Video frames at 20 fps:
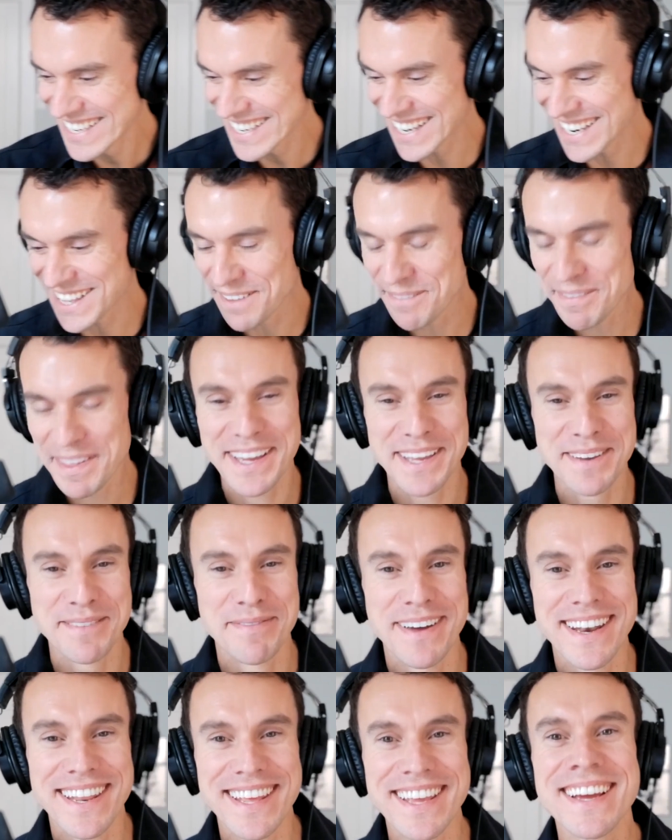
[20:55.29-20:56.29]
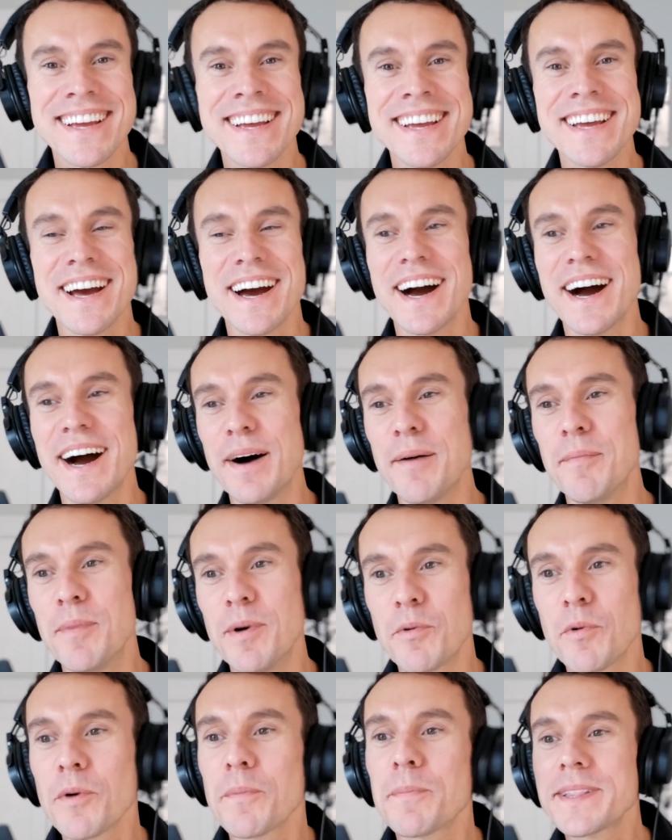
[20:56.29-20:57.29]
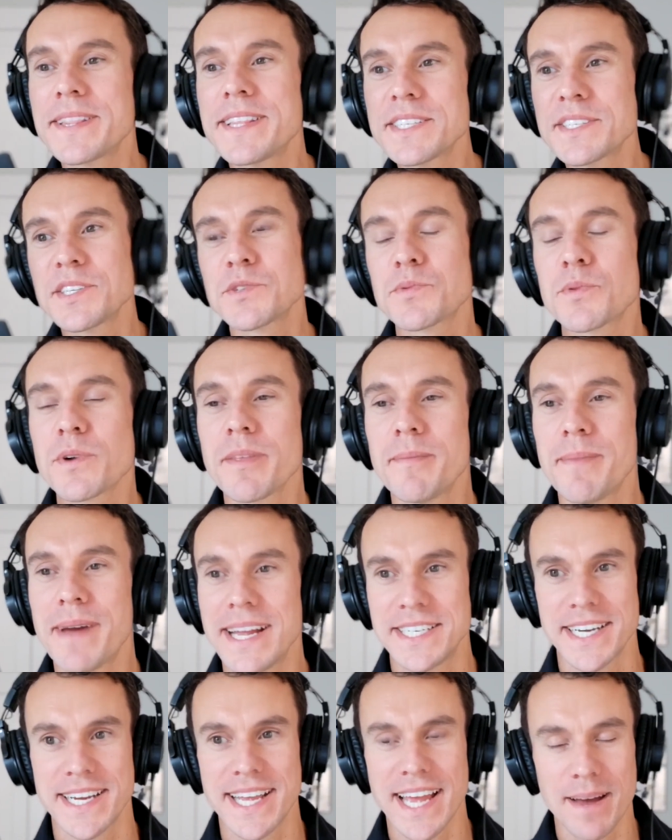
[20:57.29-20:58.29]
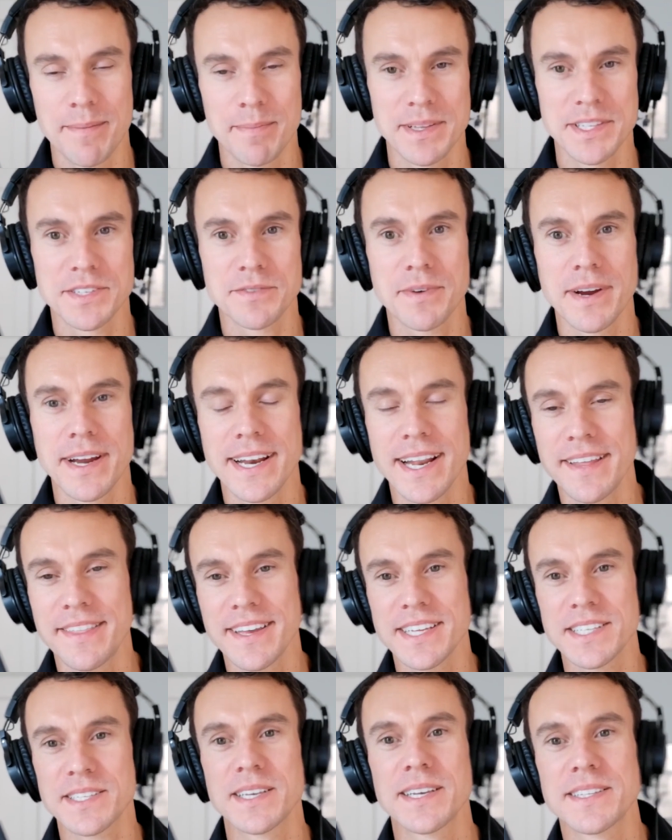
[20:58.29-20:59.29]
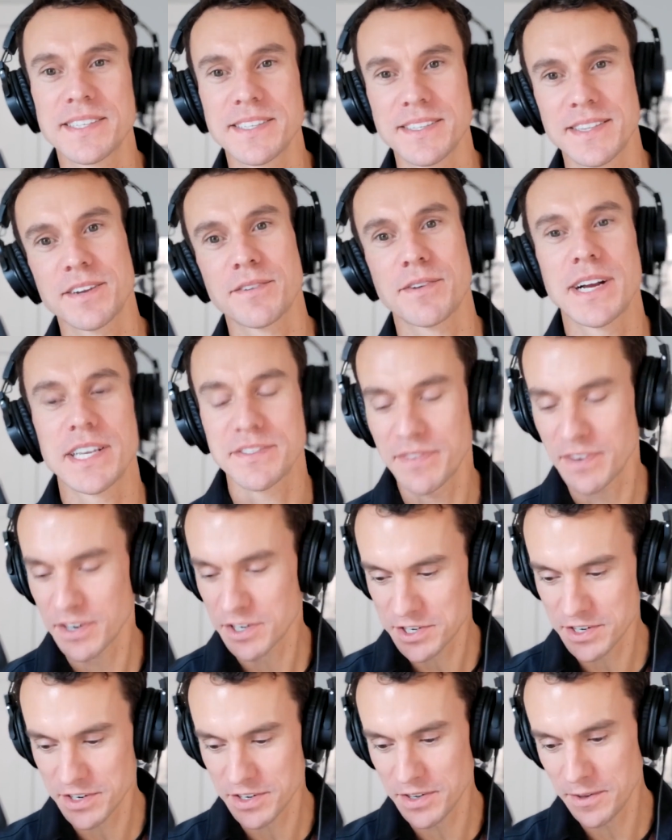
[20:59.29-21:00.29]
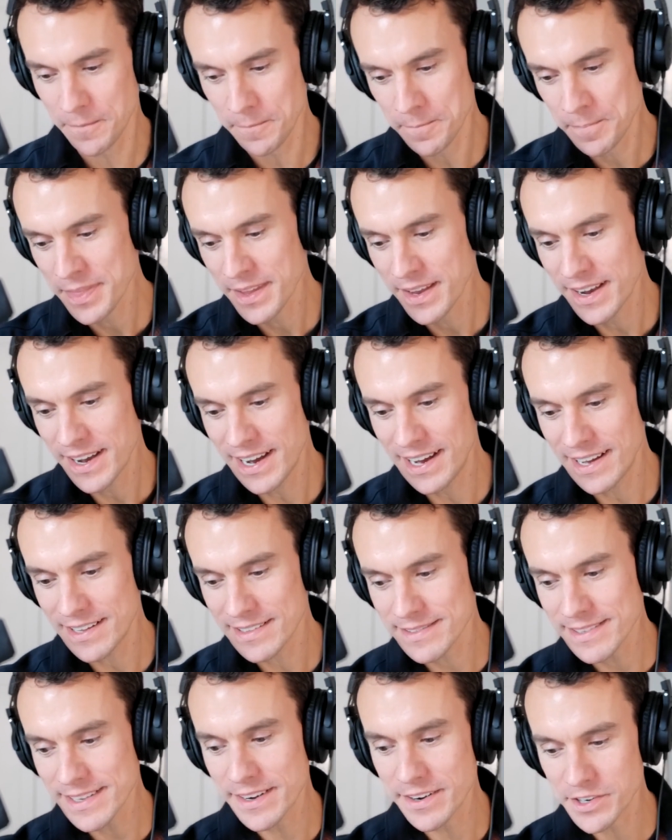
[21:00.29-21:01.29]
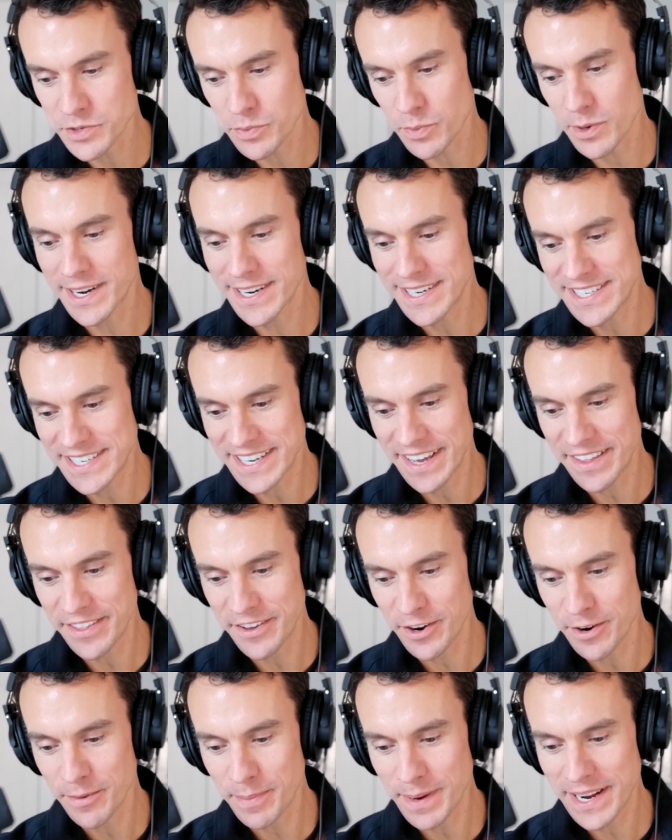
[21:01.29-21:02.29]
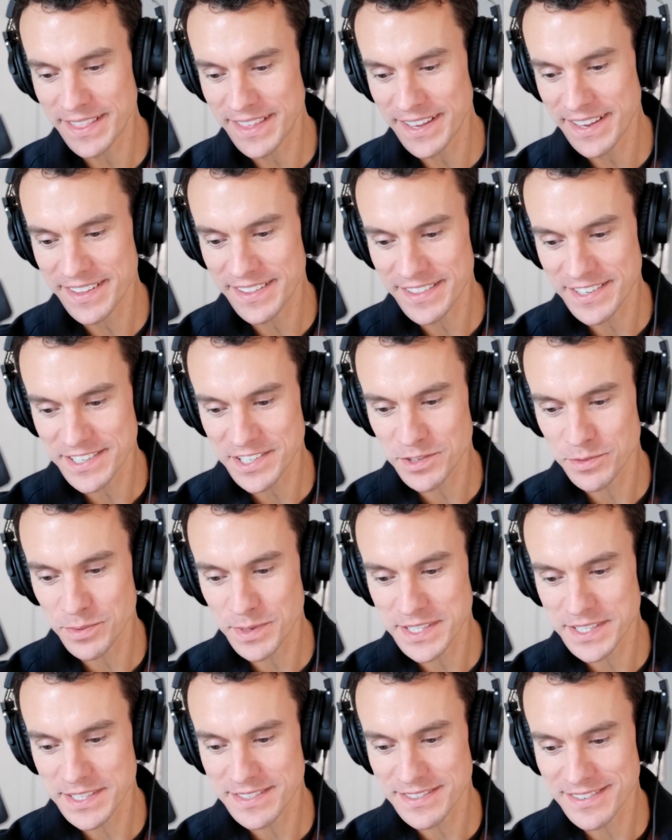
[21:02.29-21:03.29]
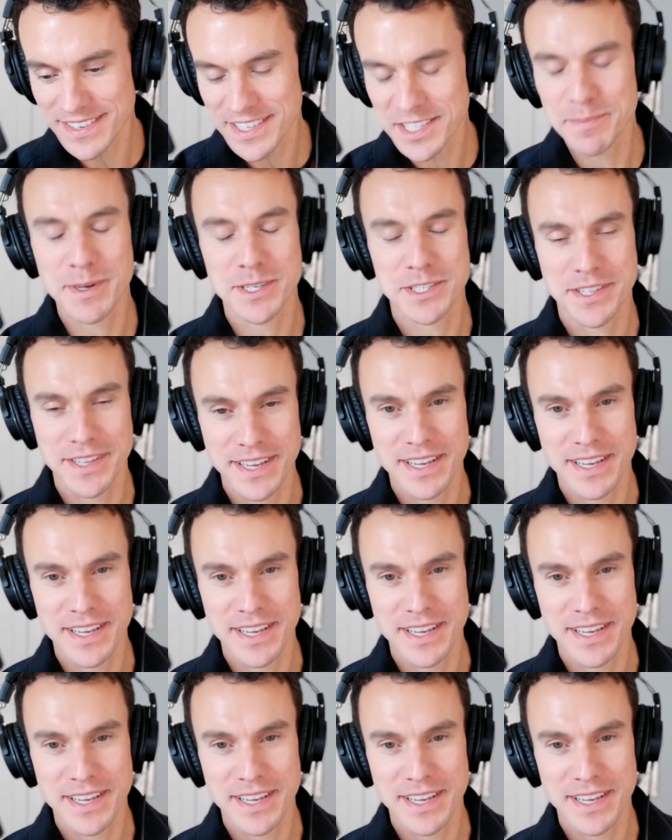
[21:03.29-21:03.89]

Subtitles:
Gotta love that confetti. Well, but this is where the magic happens, right? I think it's the cross-functional leaders working together. But I think this is what's especially